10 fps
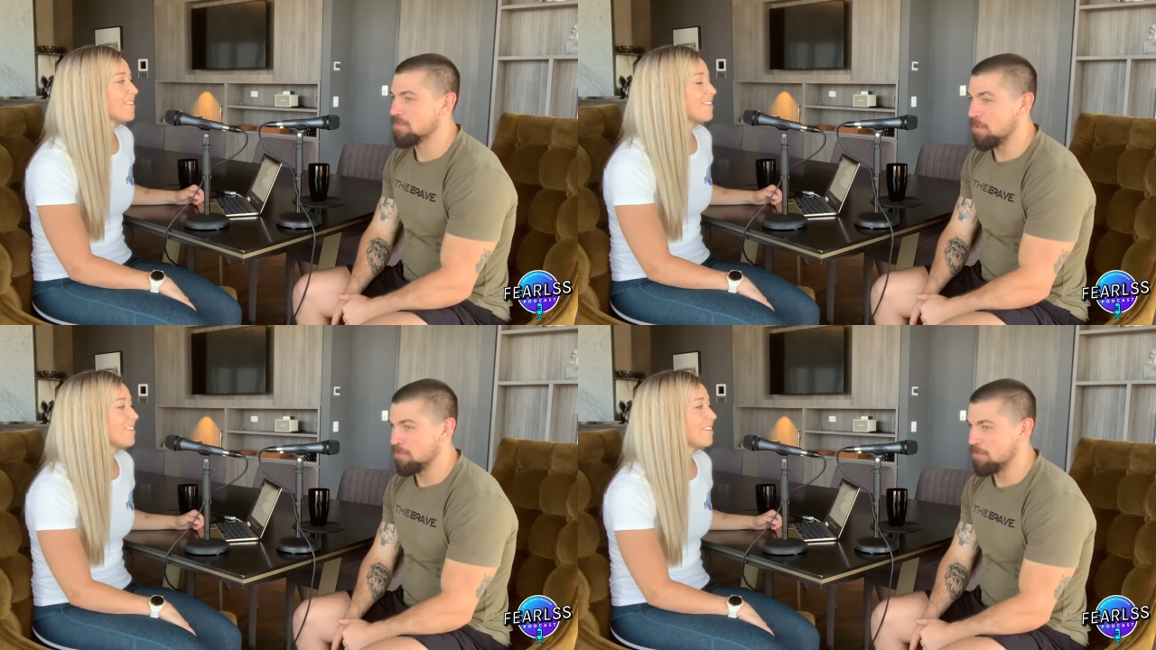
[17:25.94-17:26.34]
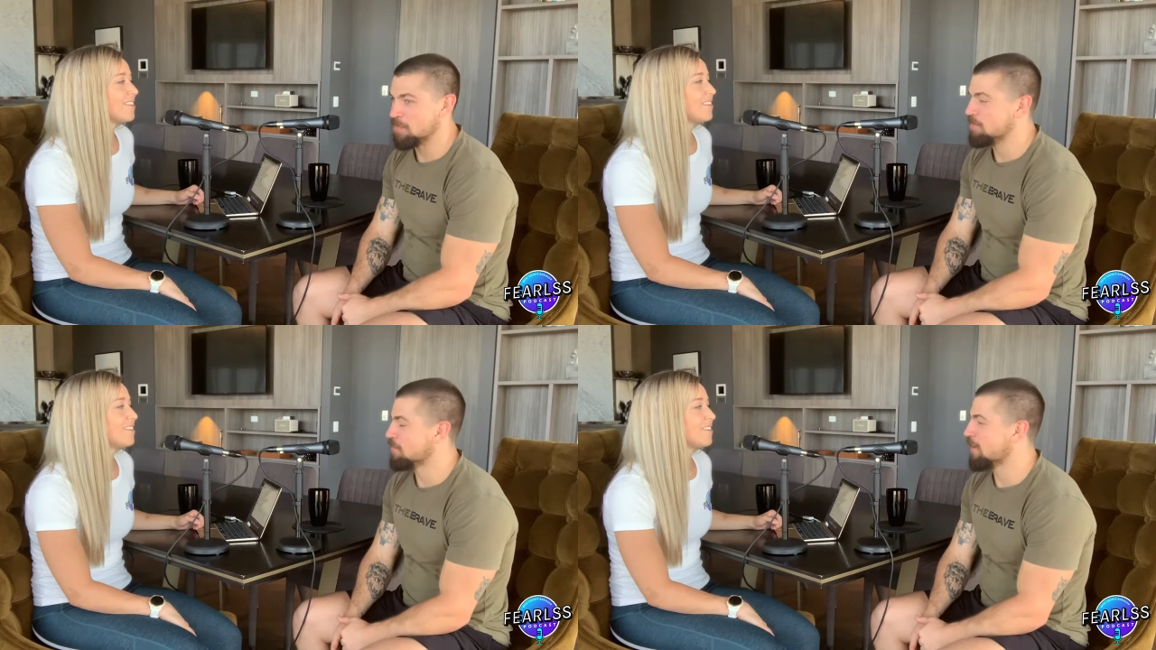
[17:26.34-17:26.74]
Speaker 1: I'm good
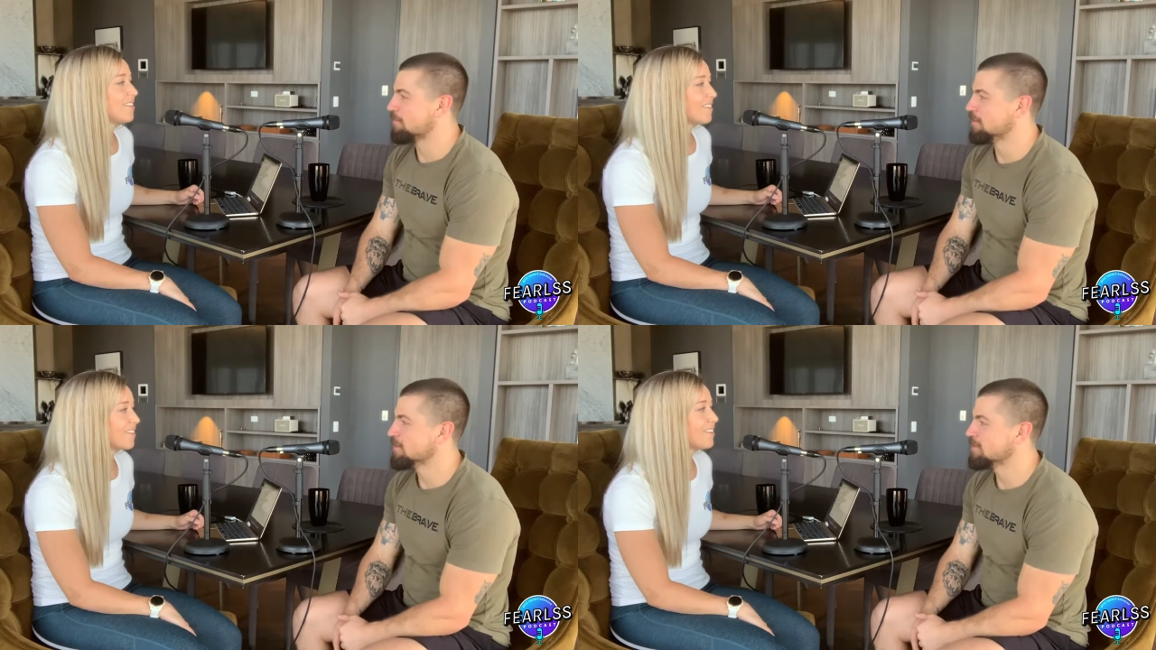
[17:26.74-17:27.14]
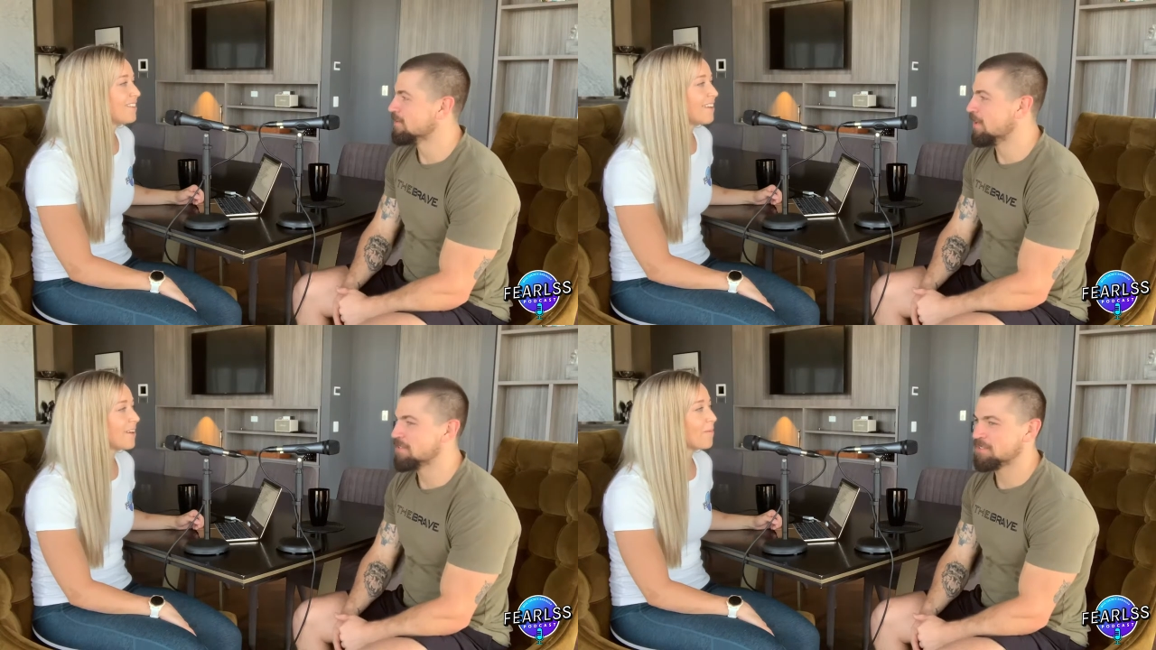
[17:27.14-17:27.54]
with breakfast.
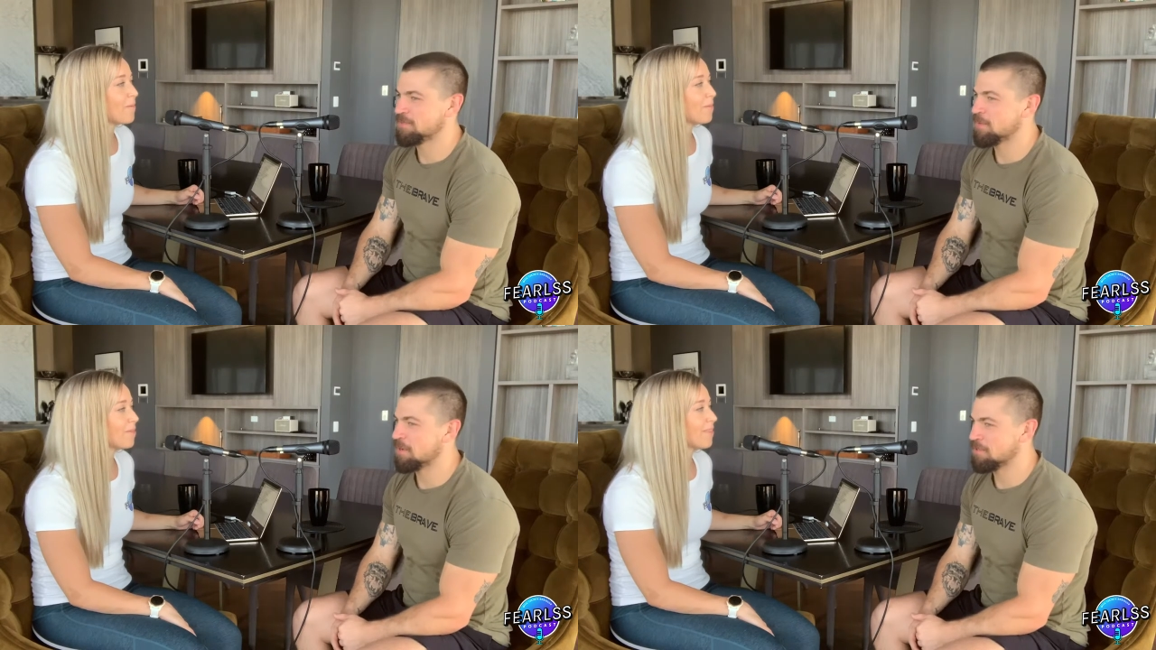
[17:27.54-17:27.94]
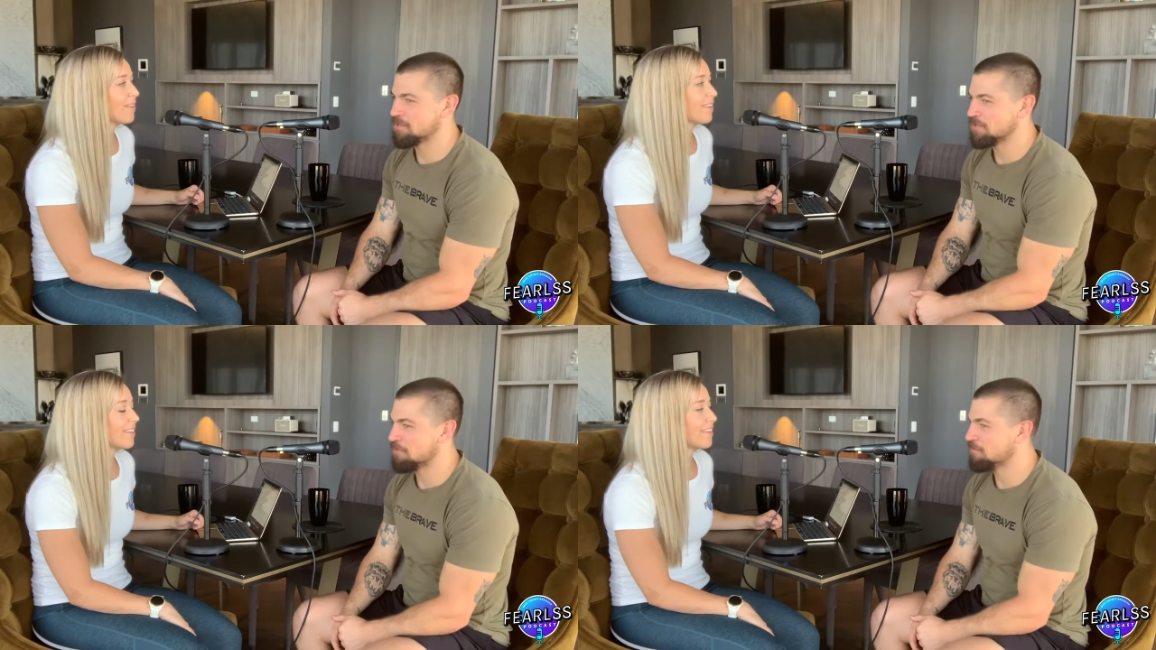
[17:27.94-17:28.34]
Lunch yep. is where I
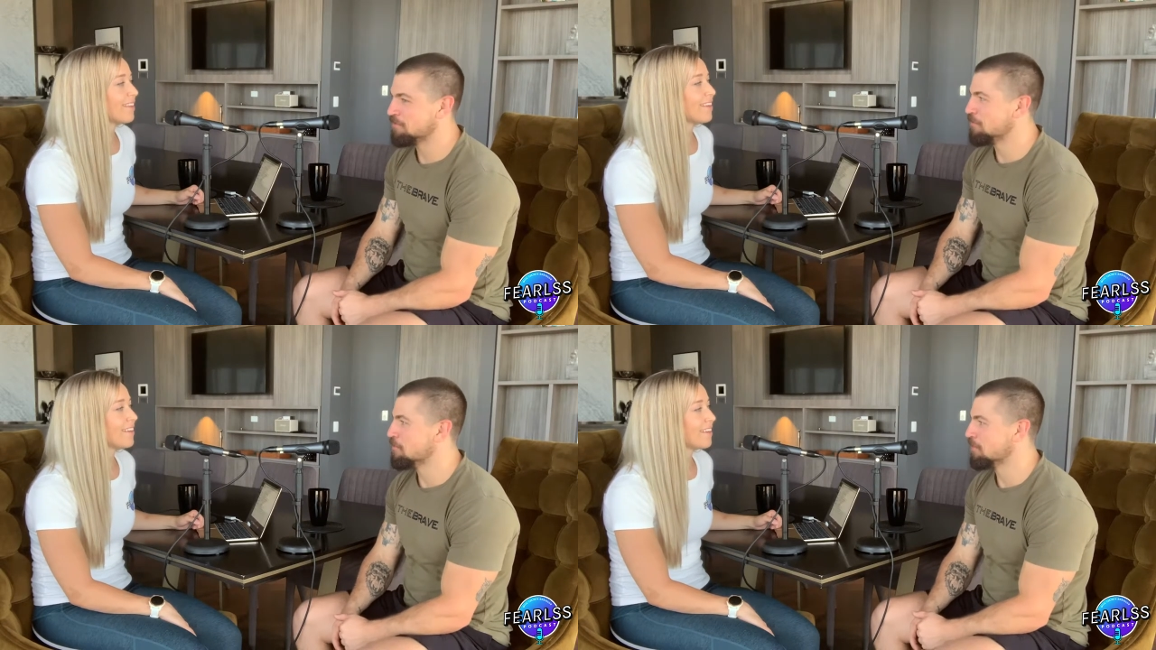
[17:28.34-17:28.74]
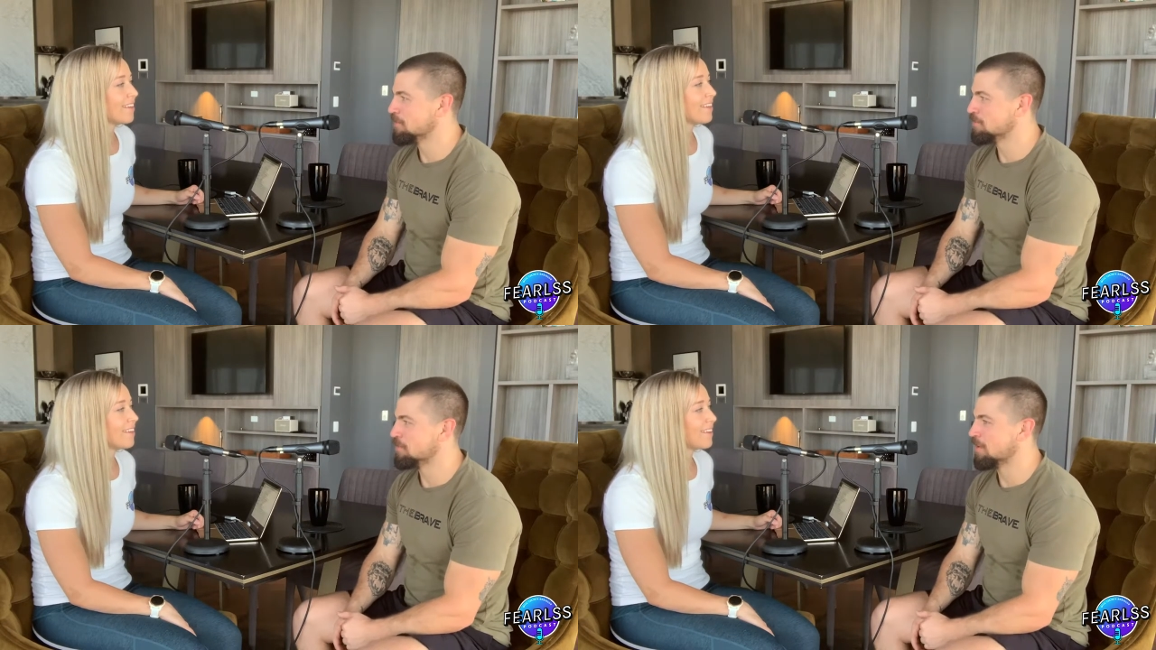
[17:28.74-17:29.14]
usually fall
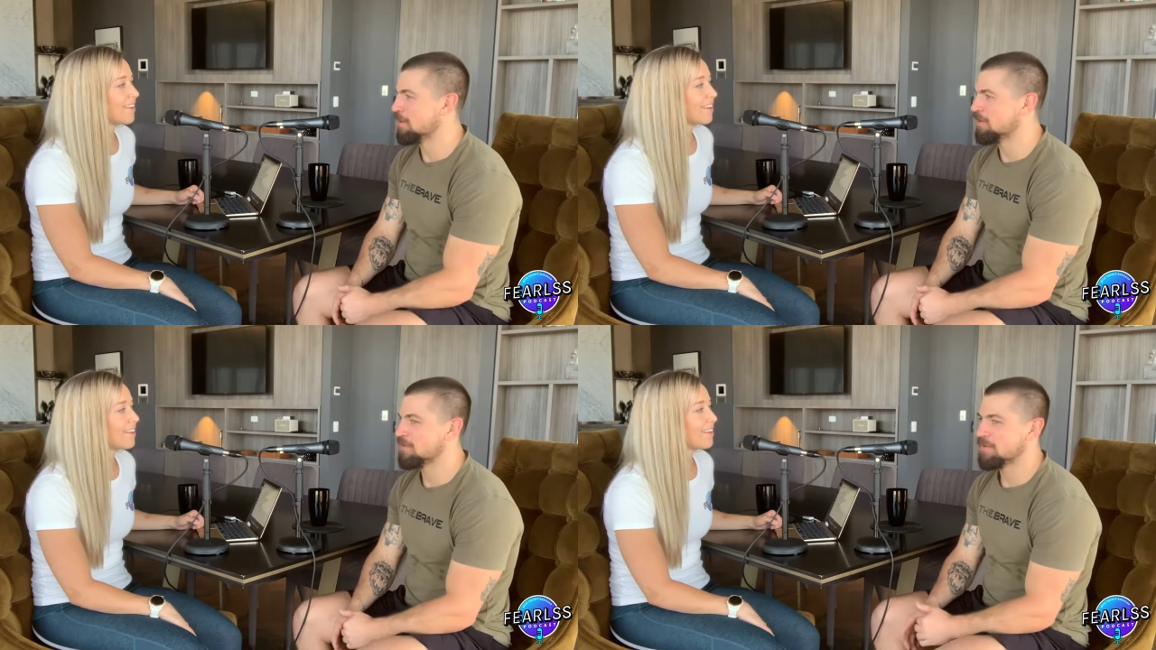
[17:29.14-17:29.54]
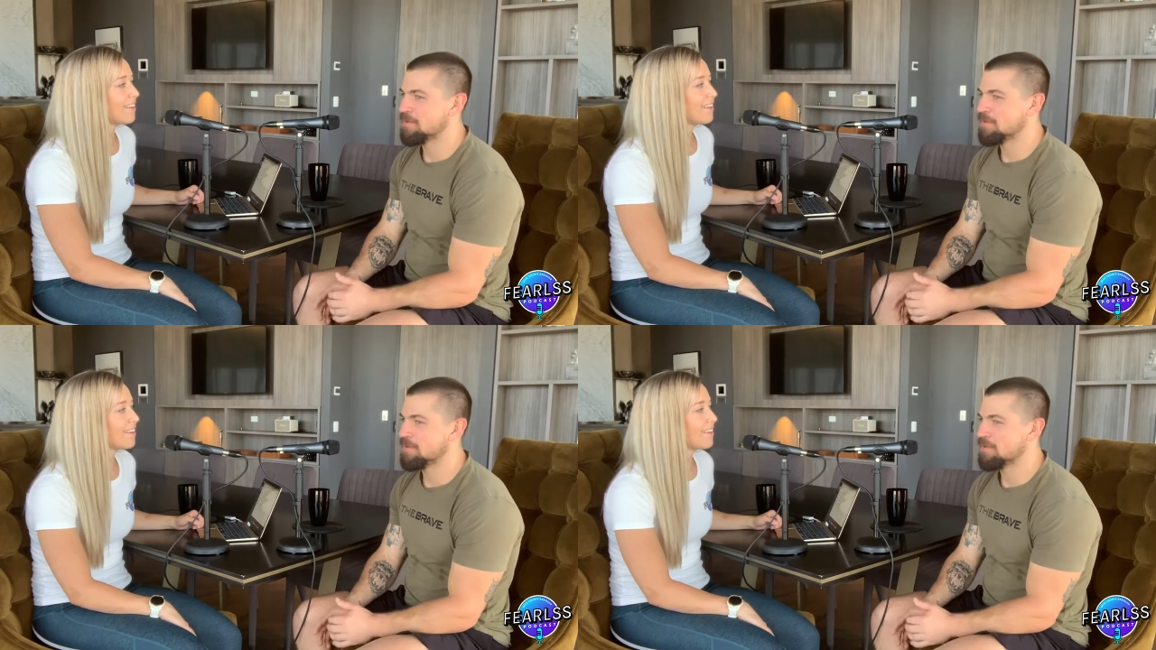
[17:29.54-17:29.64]
into a